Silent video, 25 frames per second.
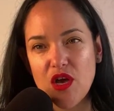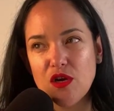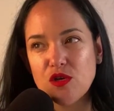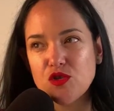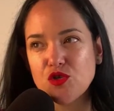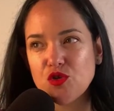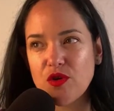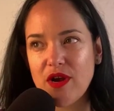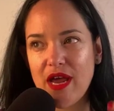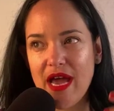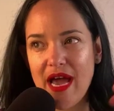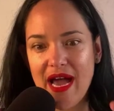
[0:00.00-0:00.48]

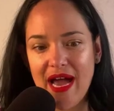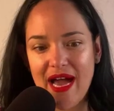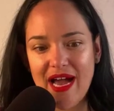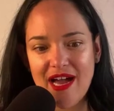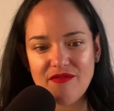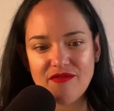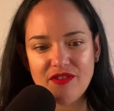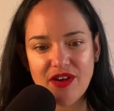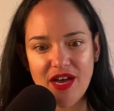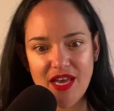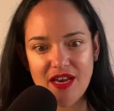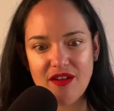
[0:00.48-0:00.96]
So to
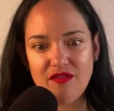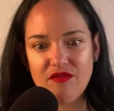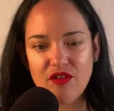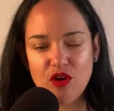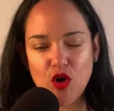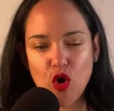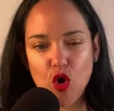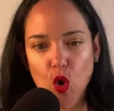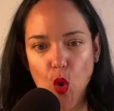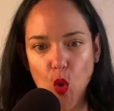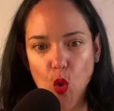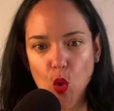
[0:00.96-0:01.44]
have kind of a
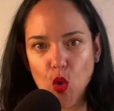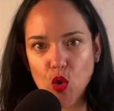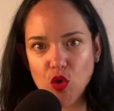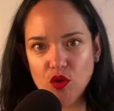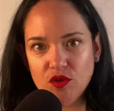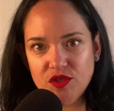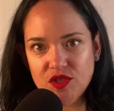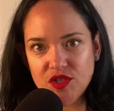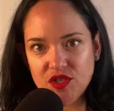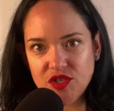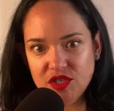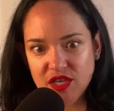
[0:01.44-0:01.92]

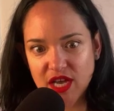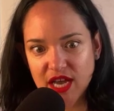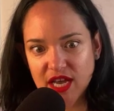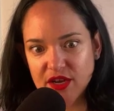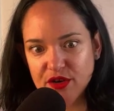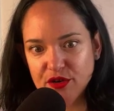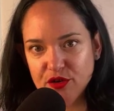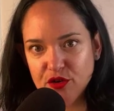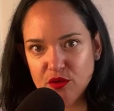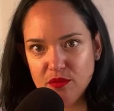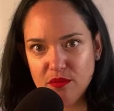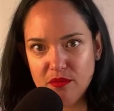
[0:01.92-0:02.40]
gold
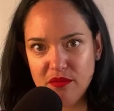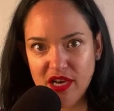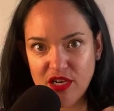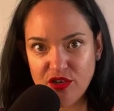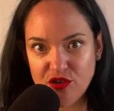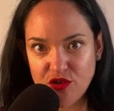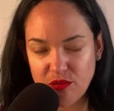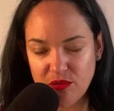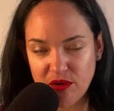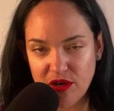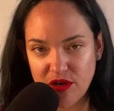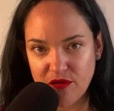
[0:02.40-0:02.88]
standard
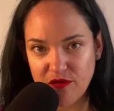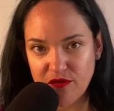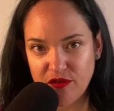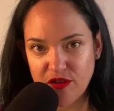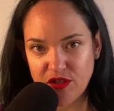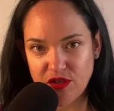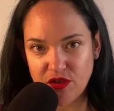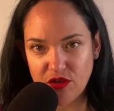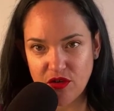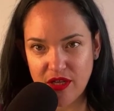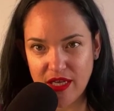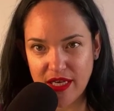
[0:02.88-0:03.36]
measurement of
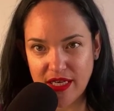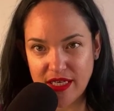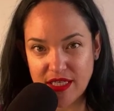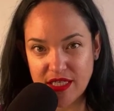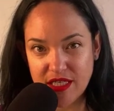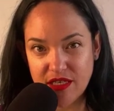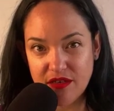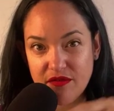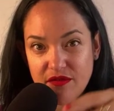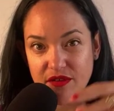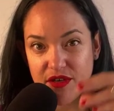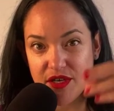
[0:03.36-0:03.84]
physical
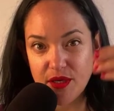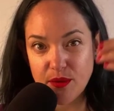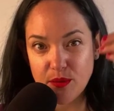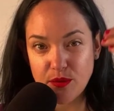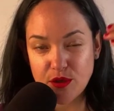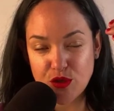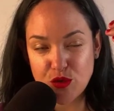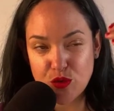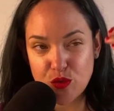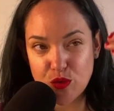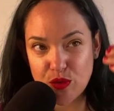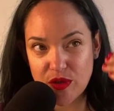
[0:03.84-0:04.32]
activity,
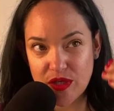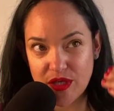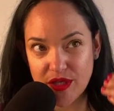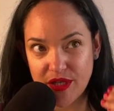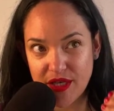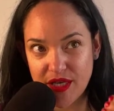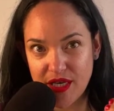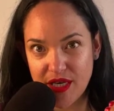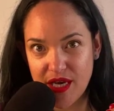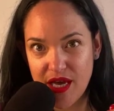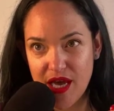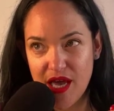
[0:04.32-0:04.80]
which
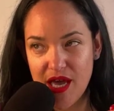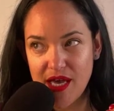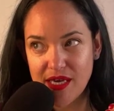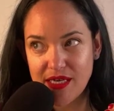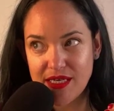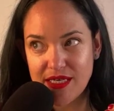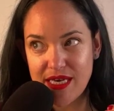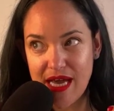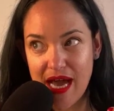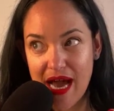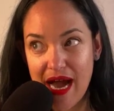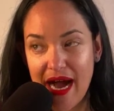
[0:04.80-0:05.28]
really
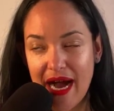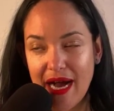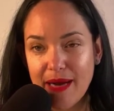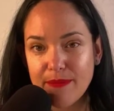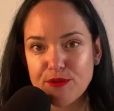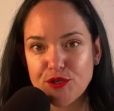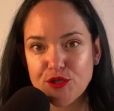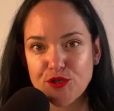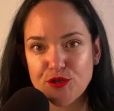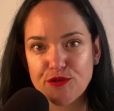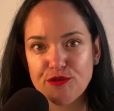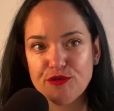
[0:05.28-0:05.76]

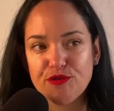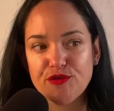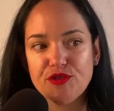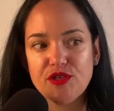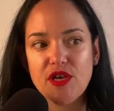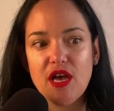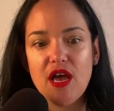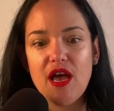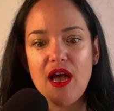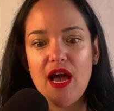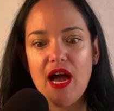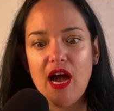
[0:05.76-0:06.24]

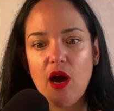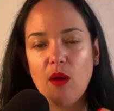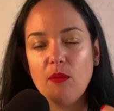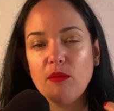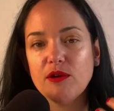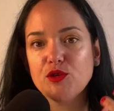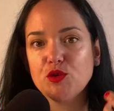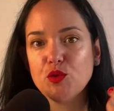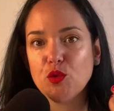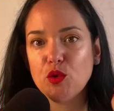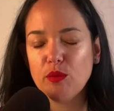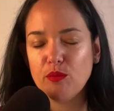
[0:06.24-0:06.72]
captures how
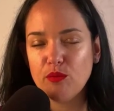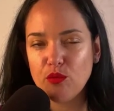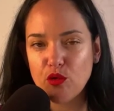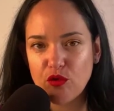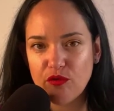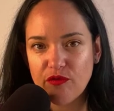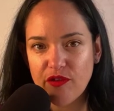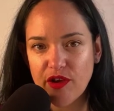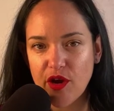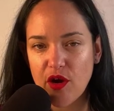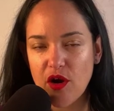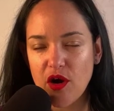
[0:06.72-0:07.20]
much we're
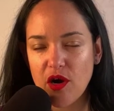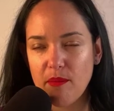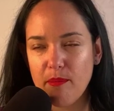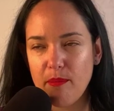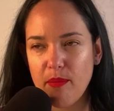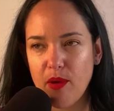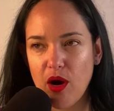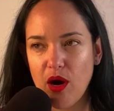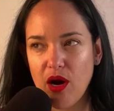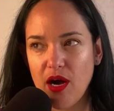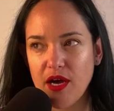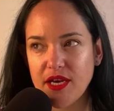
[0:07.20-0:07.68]
moving our
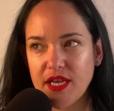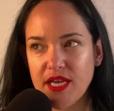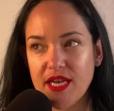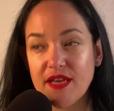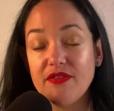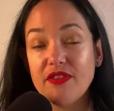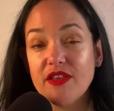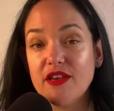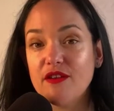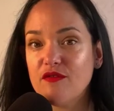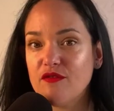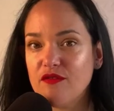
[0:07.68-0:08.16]
body
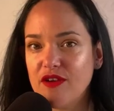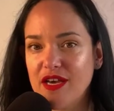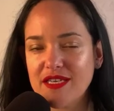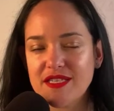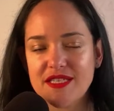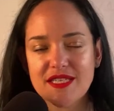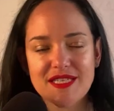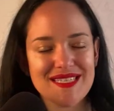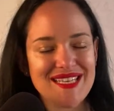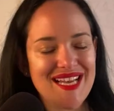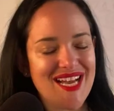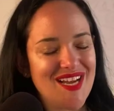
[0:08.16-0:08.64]
and the effect
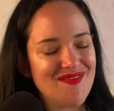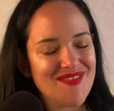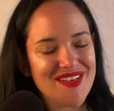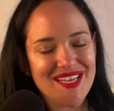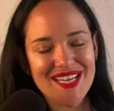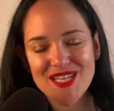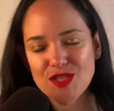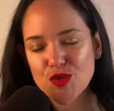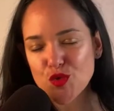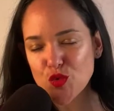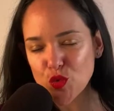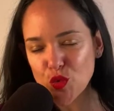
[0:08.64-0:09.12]
it's
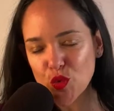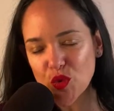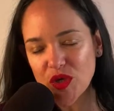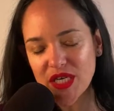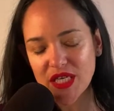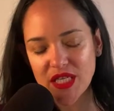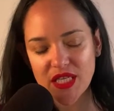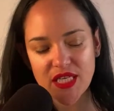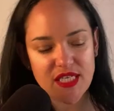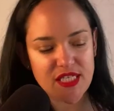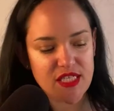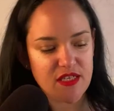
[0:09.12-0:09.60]
having, it's
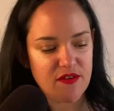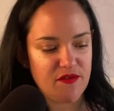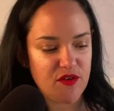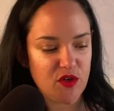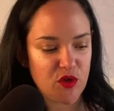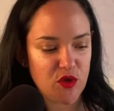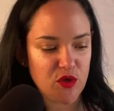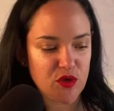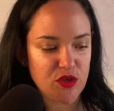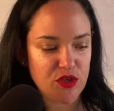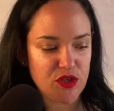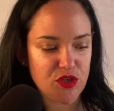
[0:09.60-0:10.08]
really
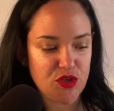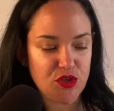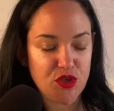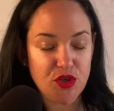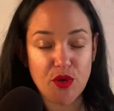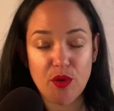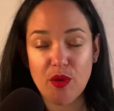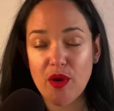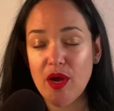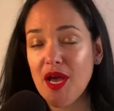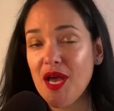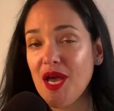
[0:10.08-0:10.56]
difficult to
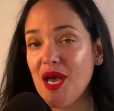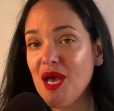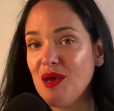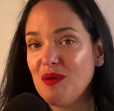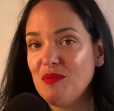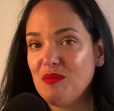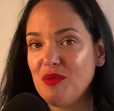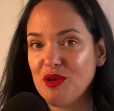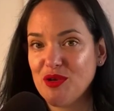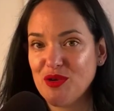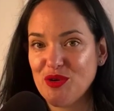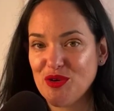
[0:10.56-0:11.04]
do.
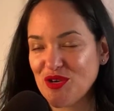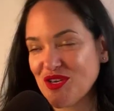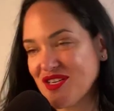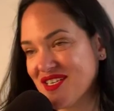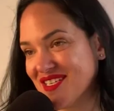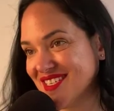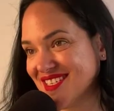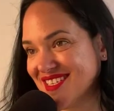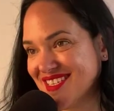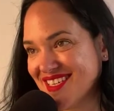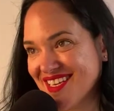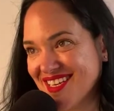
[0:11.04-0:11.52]
But you're going
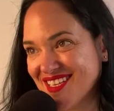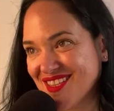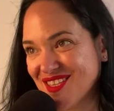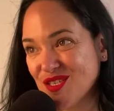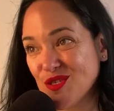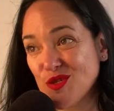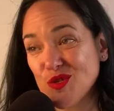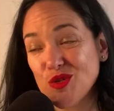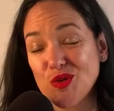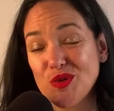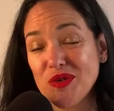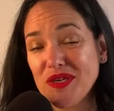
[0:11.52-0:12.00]
to see in
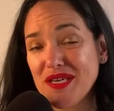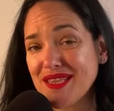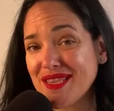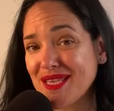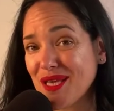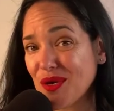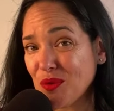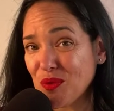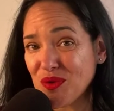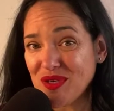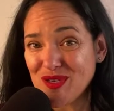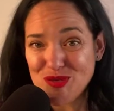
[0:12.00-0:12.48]
this unit
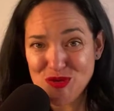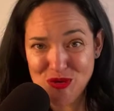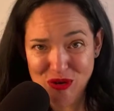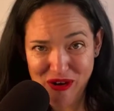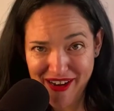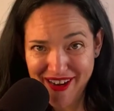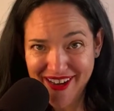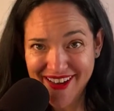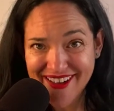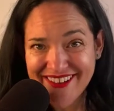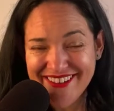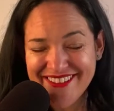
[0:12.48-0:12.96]
that we
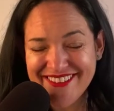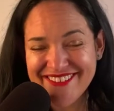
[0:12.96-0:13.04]
try,